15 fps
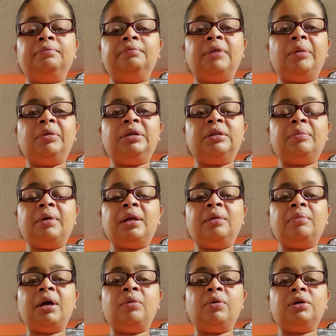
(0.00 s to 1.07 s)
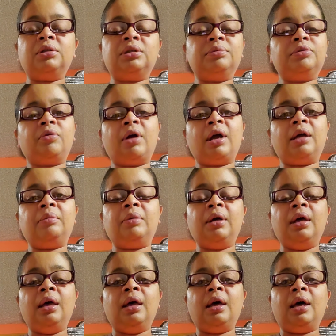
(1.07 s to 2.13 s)
Maybe somebody might want to subscribe.
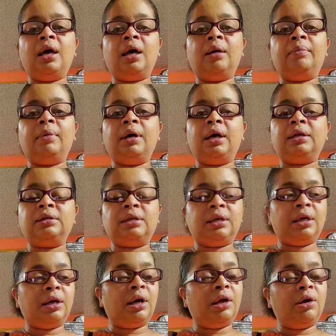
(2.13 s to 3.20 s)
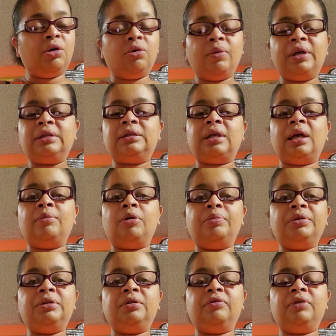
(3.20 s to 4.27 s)
As I always say, I'm
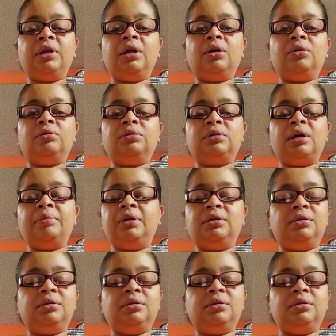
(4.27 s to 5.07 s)
open to videos.